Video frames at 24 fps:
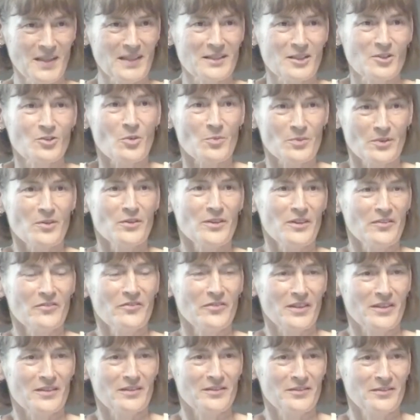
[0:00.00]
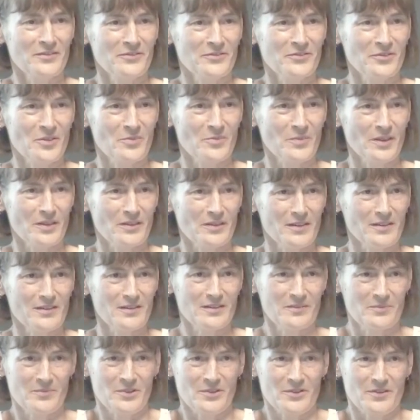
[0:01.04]
The top-down effect, for me,
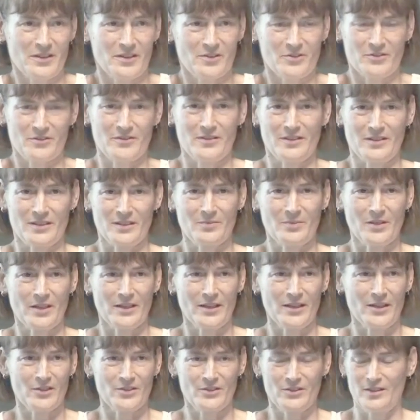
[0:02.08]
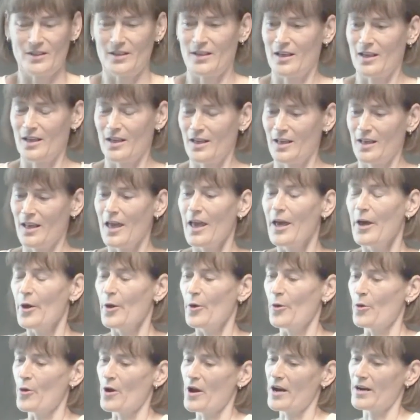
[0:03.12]
that's the most natural explanation.
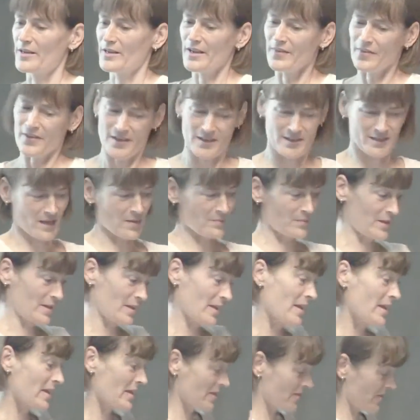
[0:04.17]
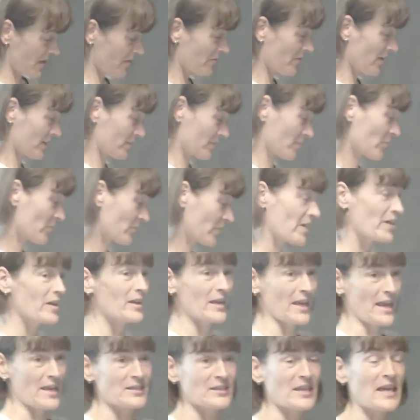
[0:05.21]
Or another example, the effect of
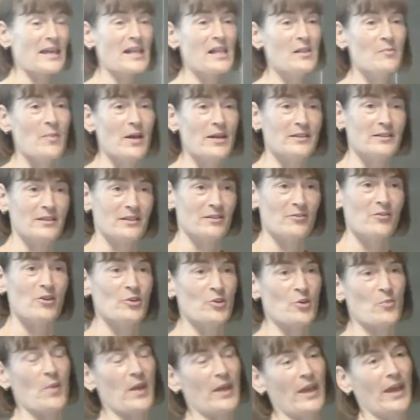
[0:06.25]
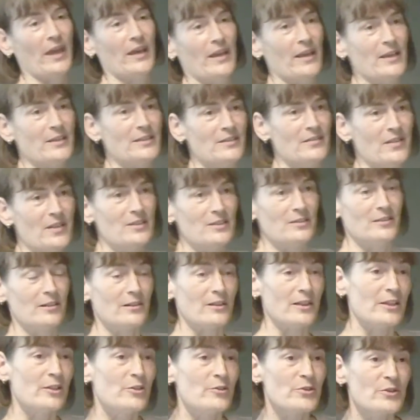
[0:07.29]
entanglement in quantum mechanics. That's an
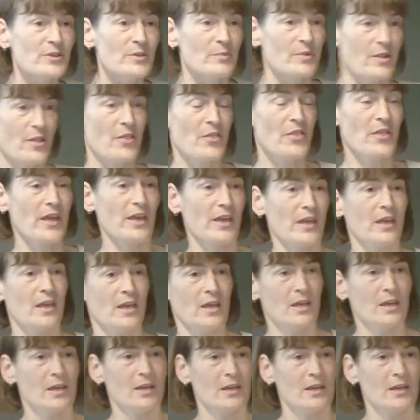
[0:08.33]
irreducible thing.